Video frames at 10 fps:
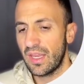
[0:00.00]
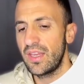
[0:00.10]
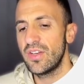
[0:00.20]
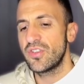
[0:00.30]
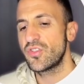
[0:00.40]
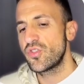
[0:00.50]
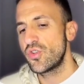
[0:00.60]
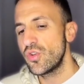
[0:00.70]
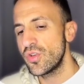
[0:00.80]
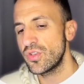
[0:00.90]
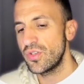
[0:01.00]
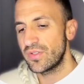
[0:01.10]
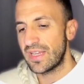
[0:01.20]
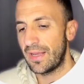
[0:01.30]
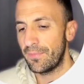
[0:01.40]
Here, choose your
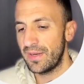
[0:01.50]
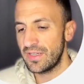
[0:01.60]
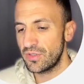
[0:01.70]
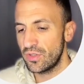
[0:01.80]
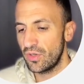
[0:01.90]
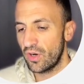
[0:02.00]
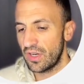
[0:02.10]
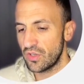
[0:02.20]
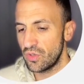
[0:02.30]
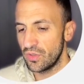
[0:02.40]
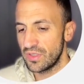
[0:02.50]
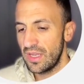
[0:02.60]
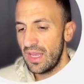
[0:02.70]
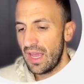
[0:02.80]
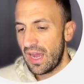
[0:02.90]
template. So you're going to choose
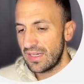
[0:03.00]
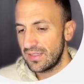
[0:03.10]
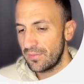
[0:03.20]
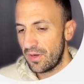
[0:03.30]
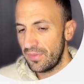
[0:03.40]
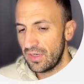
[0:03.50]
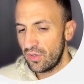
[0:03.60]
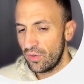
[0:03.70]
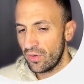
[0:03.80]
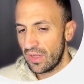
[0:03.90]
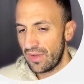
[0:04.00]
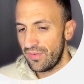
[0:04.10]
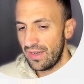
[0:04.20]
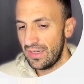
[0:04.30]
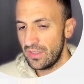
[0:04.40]
at the moment that you don't have
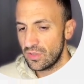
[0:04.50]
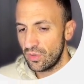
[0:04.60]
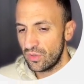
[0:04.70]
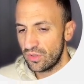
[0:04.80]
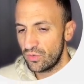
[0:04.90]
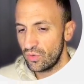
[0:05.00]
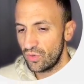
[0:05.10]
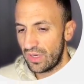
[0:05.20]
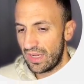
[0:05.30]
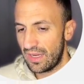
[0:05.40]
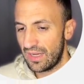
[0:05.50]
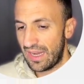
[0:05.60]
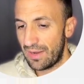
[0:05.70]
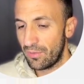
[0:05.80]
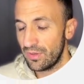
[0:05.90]
any. So to
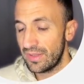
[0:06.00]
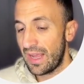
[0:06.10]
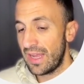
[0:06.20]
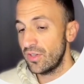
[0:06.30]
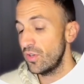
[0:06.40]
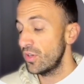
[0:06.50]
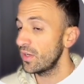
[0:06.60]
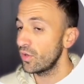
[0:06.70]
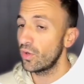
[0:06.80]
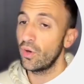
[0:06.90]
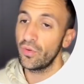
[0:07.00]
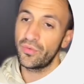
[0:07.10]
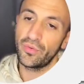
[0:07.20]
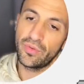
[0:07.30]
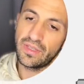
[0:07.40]
enable that, you can go
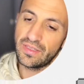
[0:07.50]
through